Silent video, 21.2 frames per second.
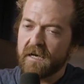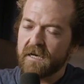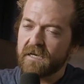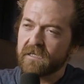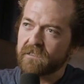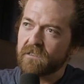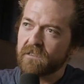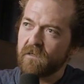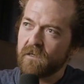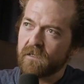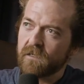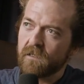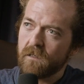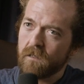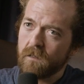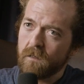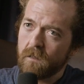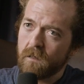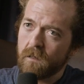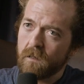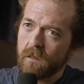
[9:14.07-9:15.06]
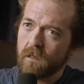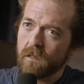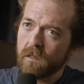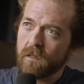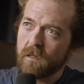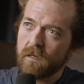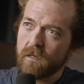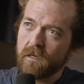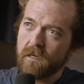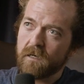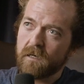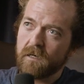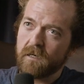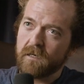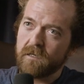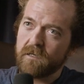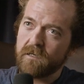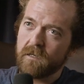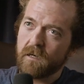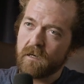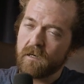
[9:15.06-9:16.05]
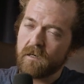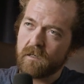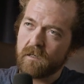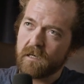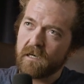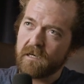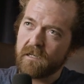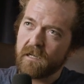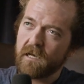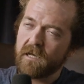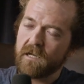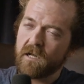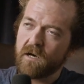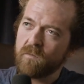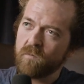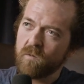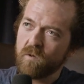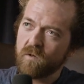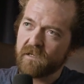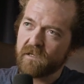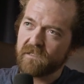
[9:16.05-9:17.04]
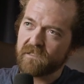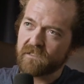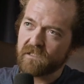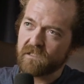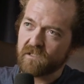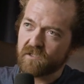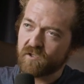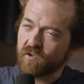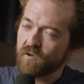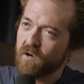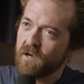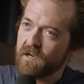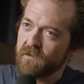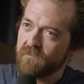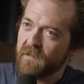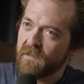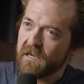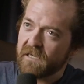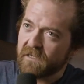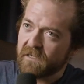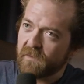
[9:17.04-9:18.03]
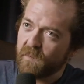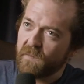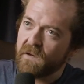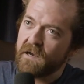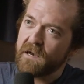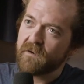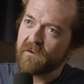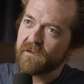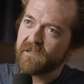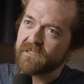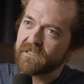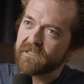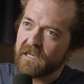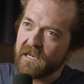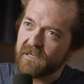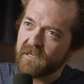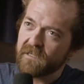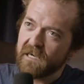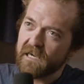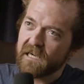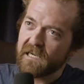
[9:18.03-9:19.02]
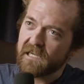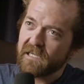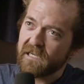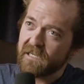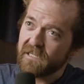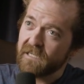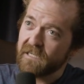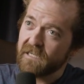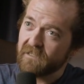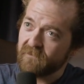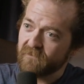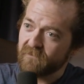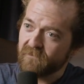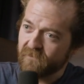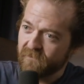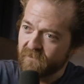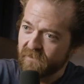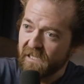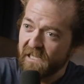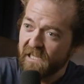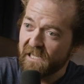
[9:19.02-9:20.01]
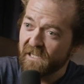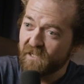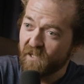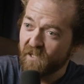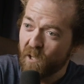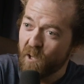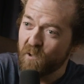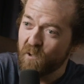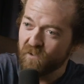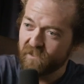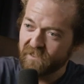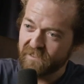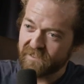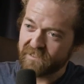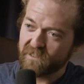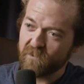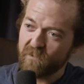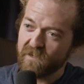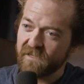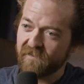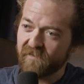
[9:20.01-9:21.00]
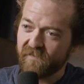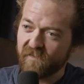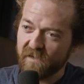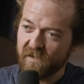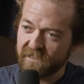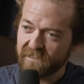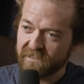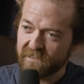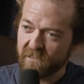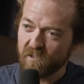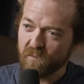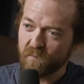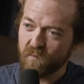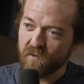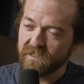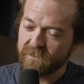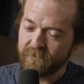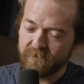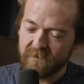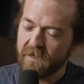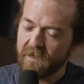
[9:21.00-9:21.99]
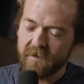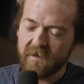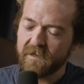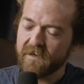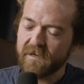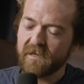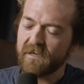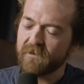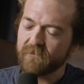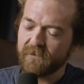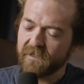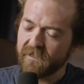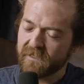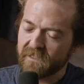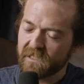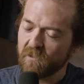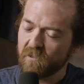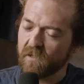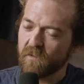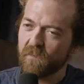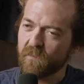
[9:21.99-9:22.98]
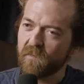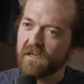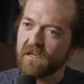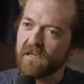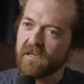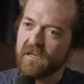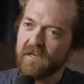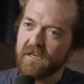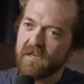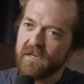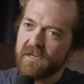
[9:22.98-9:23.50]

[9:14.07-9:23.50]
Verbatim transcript: It's like, oh, you know, and, and, I'm looking to try and make Paris, LA, and then the end goal is 2032 Brisbane. I don't know how I'm going to do it, but.